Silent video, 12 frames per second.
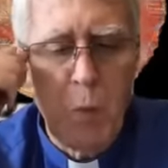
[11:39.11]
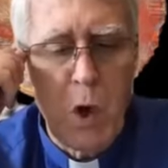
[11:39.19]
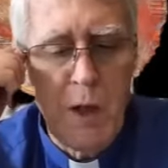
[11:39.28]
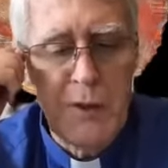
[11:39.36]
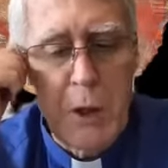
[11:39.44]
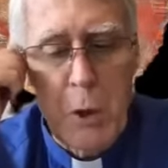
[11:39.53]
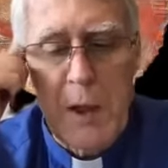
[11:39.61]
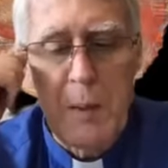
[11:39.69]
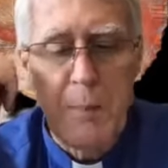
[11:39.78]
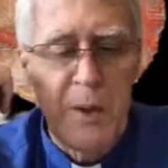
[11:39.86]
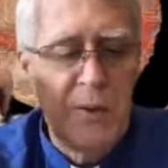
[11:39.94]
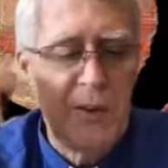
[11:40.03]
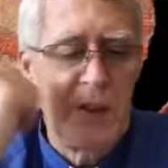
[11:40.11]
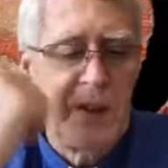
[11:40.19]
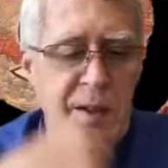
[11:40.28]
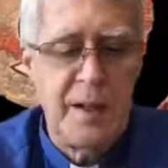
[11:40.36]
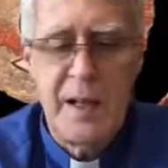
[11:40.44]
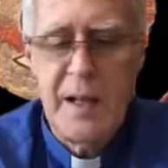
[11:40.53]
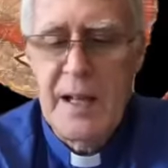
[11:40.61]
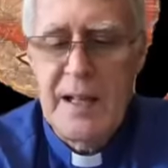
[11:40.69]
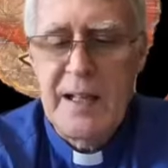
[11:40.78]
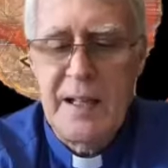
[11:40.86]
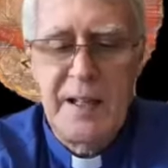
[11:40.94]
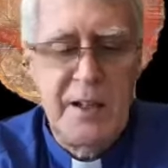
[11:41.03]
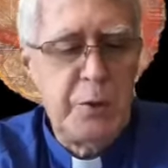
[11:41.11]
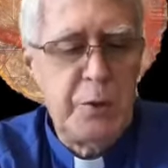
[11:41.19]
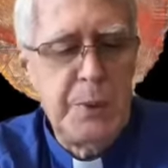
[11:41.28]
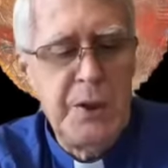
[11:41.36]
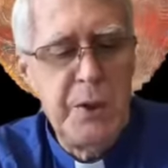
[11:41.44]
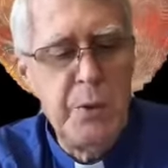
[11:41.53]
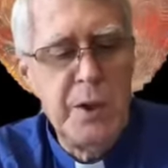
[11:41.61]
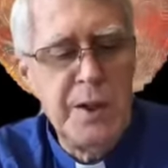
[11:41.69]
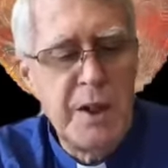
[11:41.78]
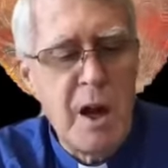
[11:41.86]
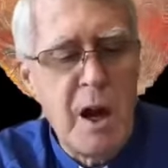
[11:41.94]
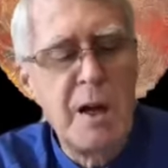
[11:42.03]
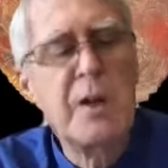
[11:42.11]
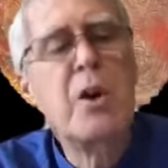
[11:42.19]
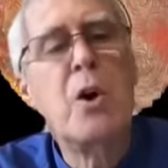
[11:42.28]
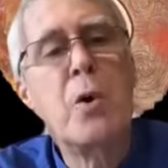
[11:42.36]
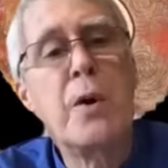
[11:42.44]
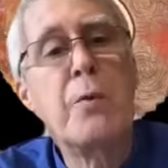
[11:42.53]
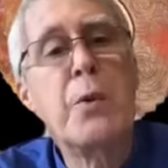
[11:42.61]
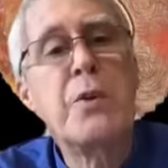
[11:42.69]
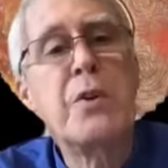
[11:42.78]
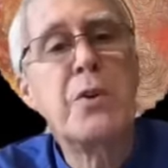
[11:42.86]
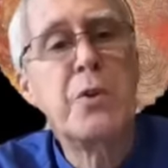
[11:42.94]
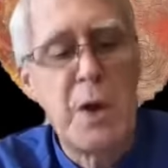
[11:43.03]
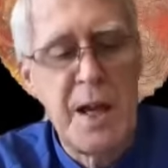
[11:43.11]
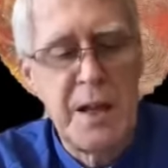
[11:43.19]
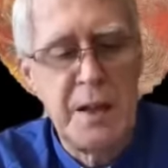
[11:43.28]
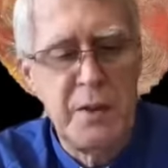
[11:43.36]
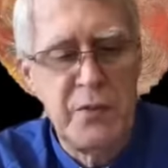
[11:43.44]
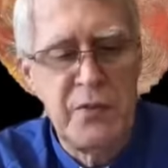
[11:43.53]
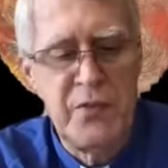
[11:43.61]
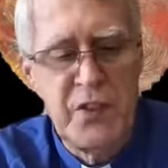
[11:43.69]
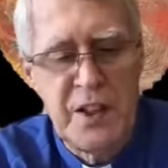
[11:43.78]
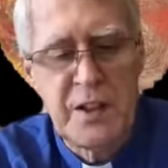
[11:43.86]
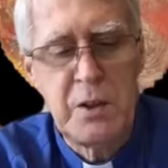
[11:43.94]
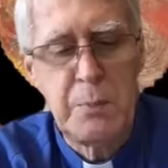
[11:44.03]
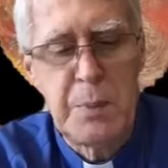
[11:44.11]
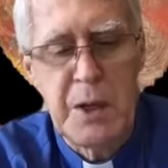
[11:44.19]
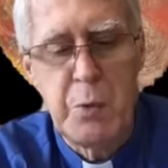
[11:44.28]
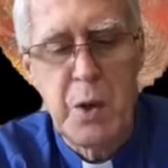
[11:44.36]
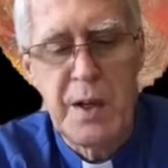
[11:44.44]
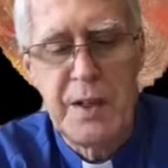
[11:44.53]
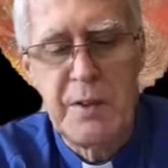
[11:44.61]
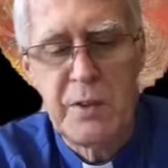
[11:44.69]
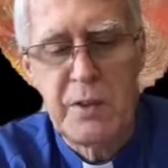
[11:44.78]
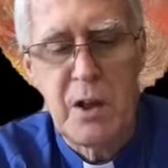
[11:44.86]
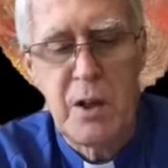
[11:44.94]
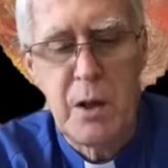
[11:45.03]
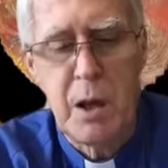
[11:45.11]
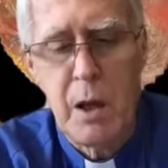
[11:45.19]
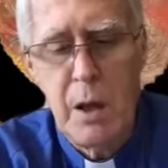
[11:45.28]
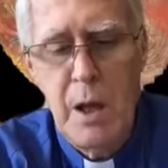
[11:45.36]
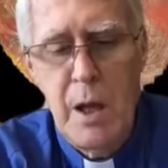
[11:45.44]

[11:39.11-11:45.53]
Waldo Emerson in his pew in Concord was transfixed by what he saw